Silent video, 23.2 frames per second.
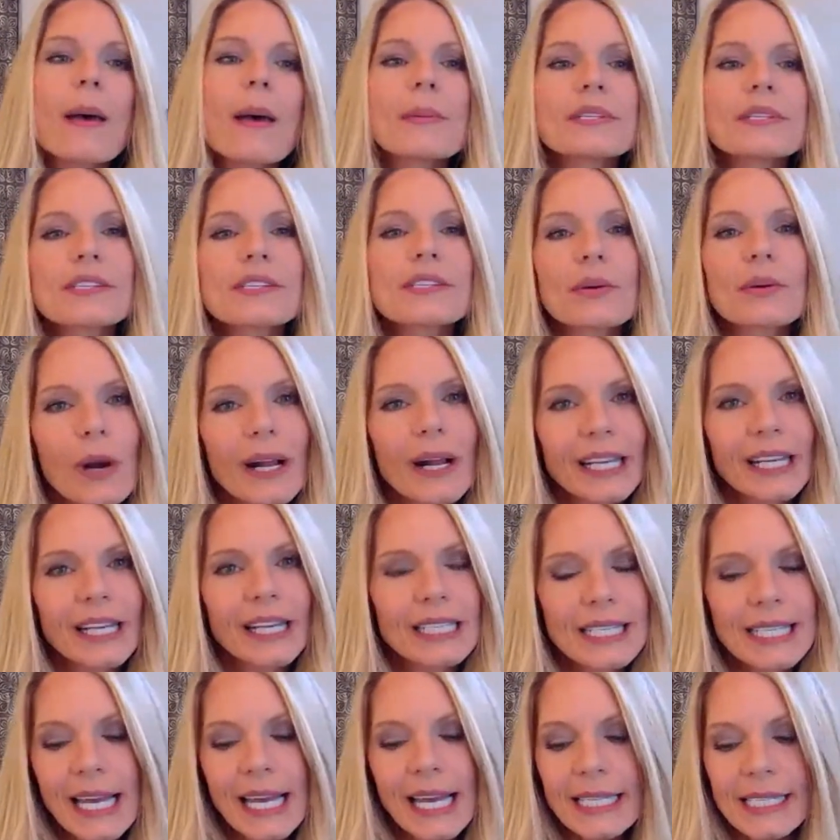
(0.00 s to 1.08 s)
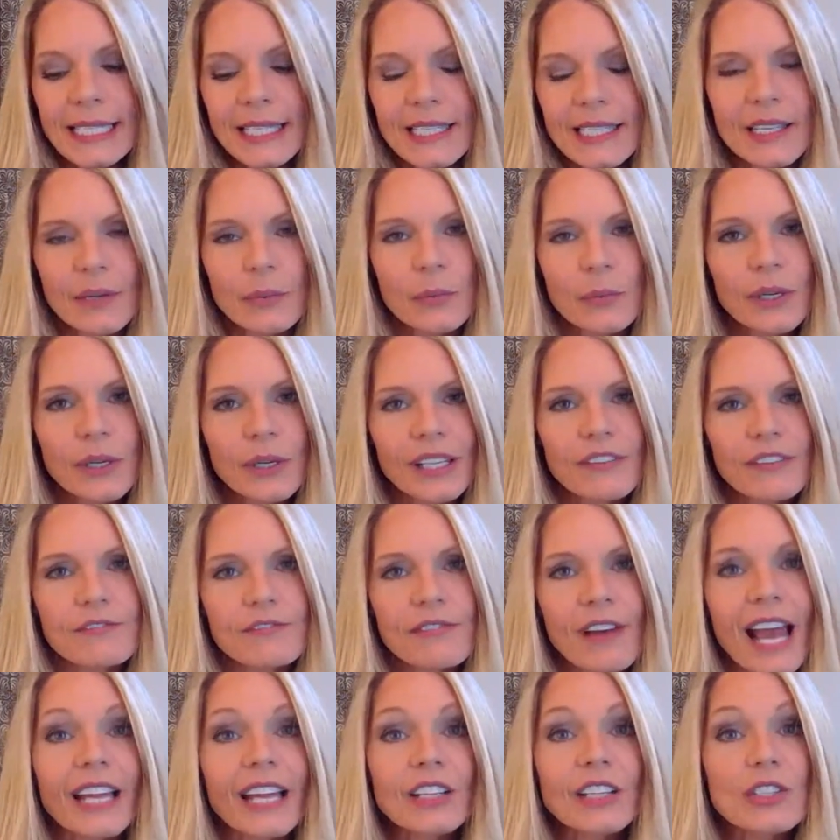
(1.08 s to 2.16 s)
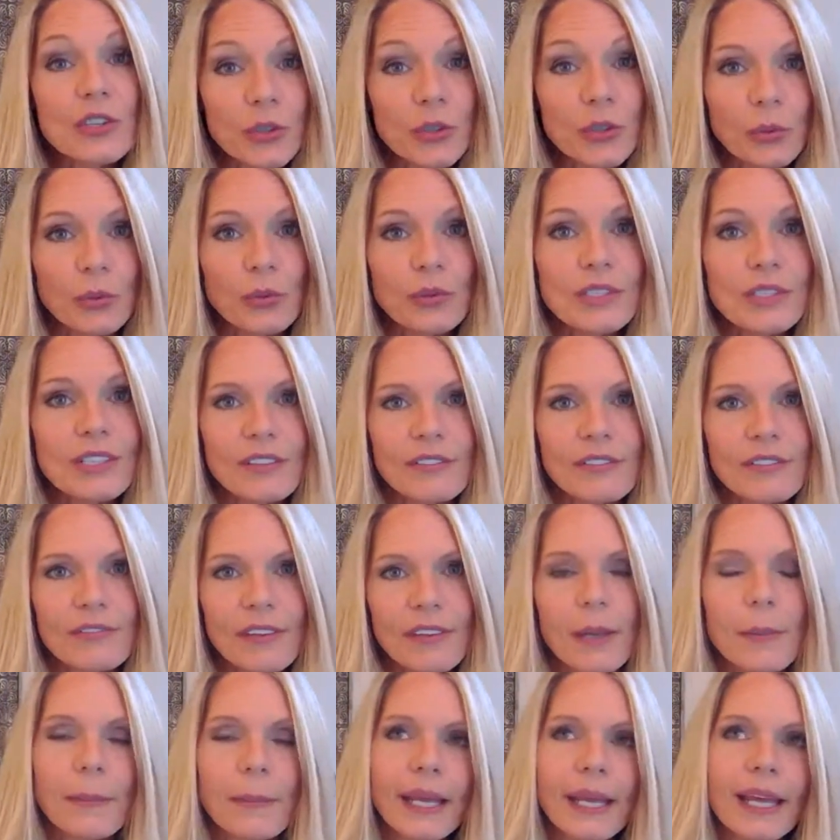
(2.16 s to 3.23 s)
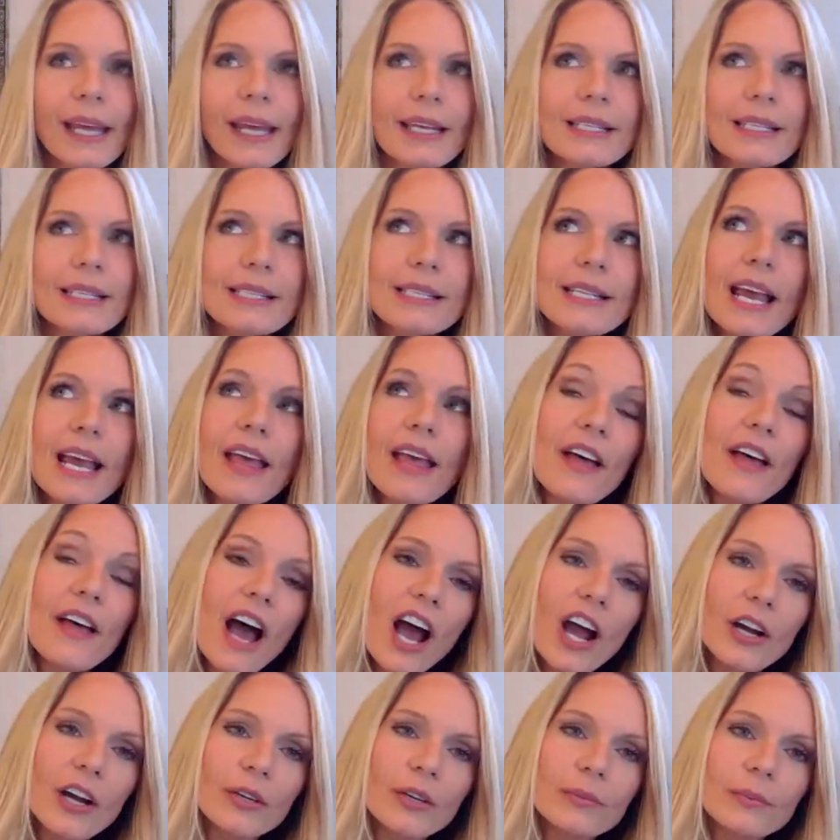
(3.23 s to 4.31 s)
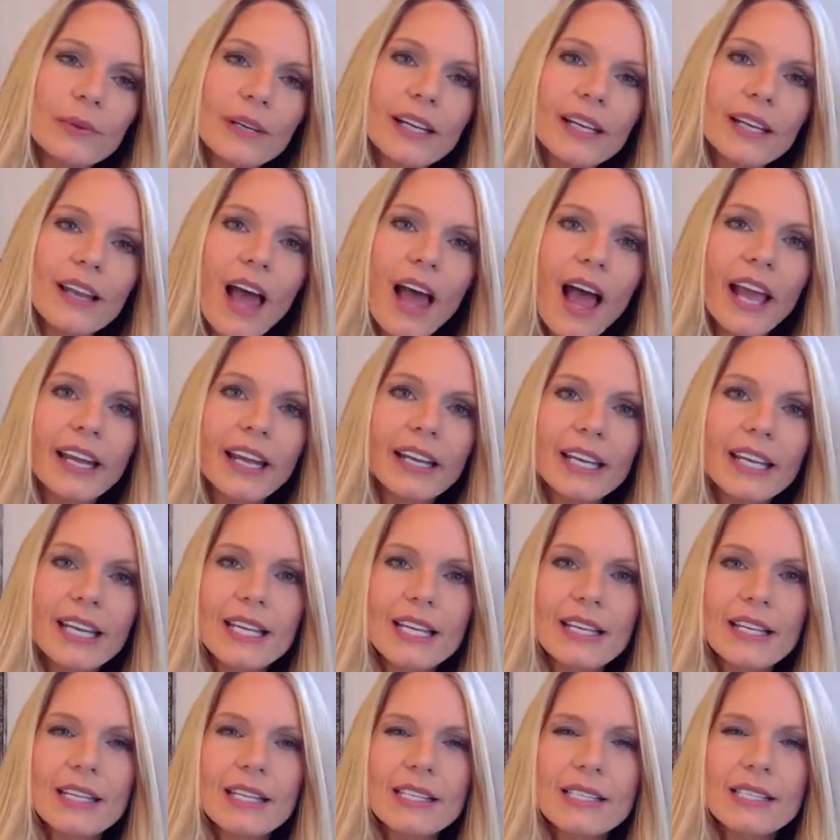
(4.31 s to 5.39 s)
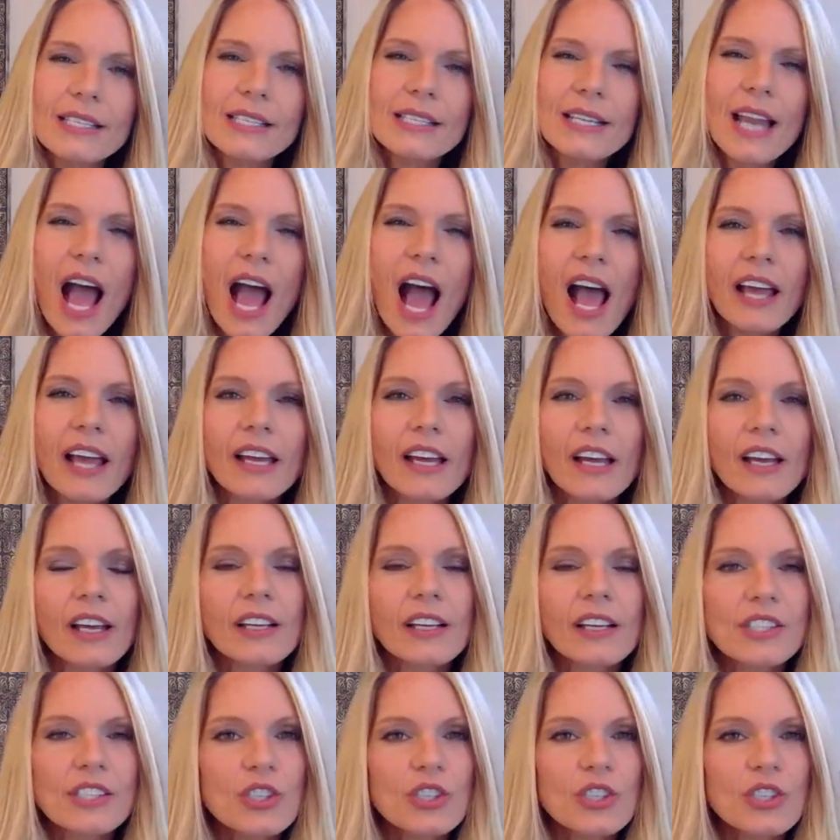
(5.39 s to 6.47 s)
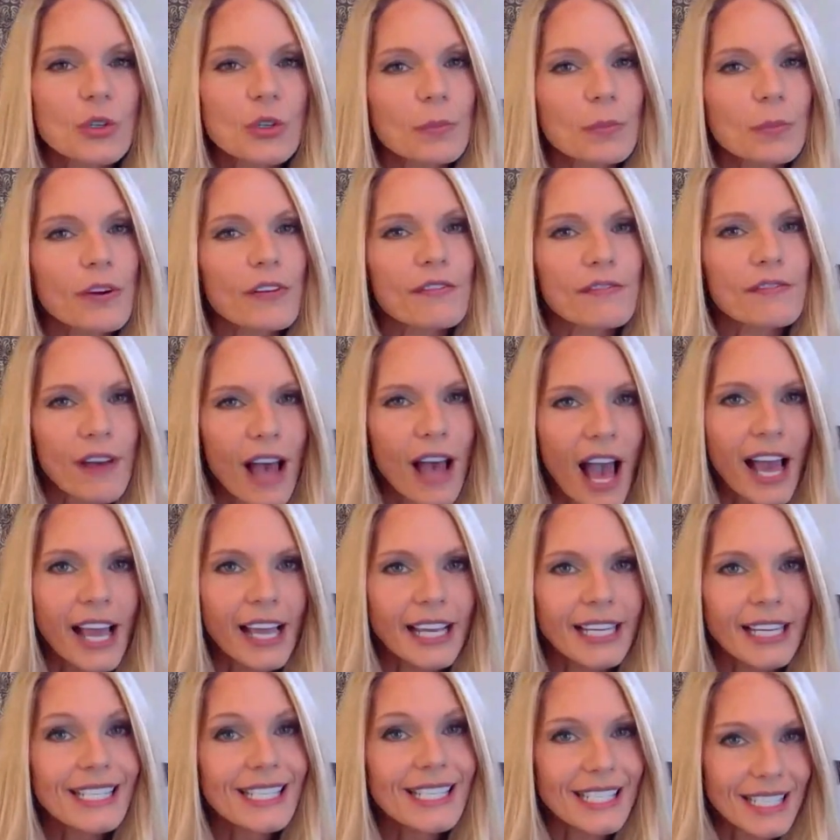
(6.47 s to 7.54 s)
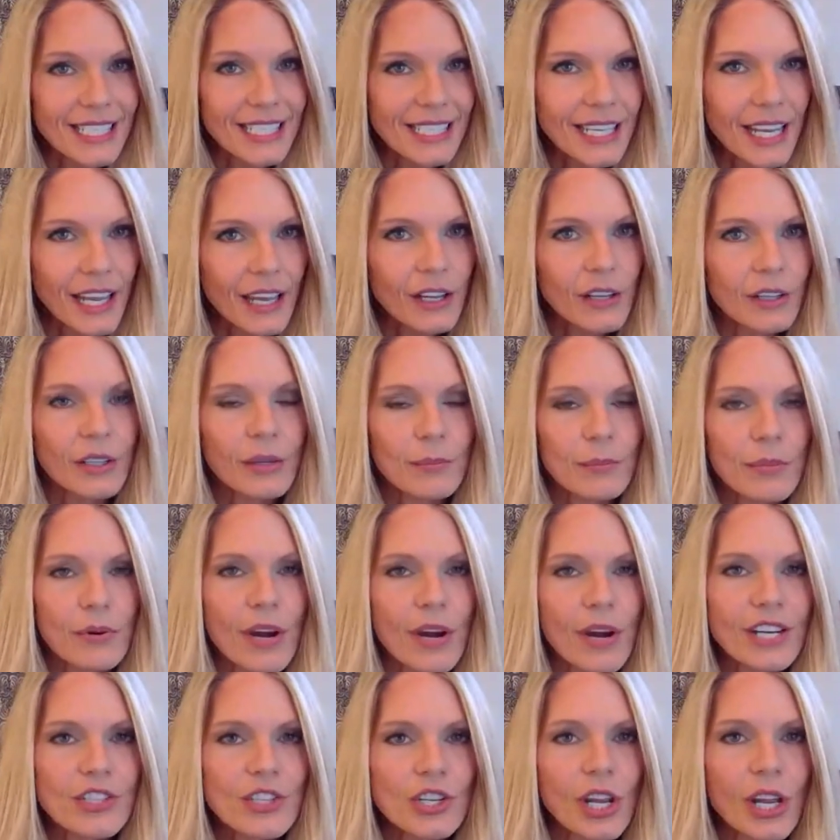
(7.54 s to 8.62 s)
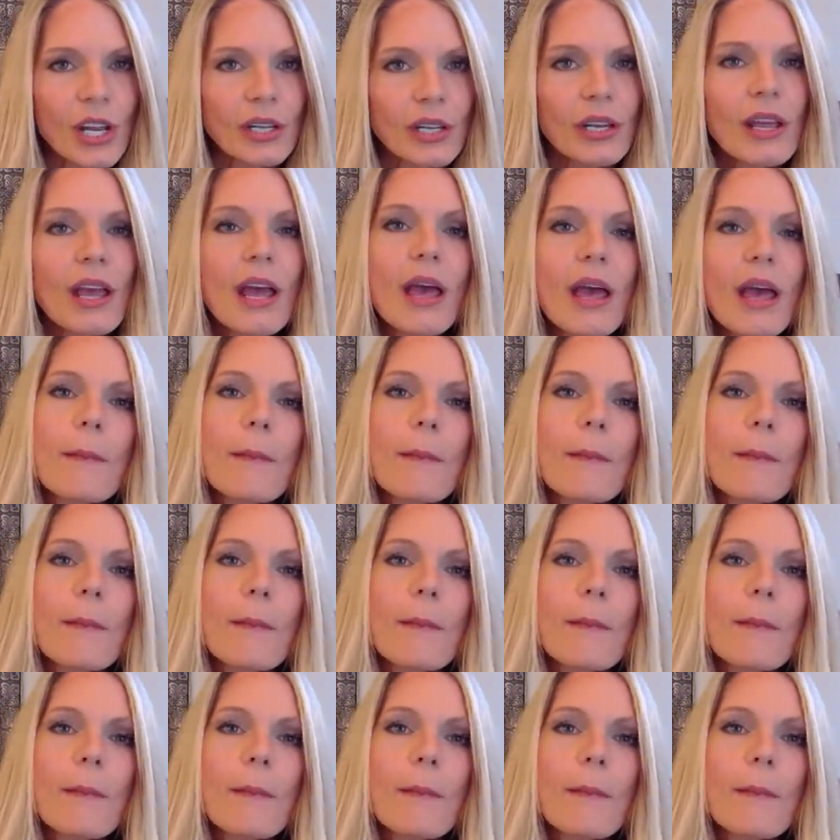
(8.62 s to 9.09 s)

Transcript: So what it does is it really fine tunes the fit, because the hard reline is not a super fine detailed impression.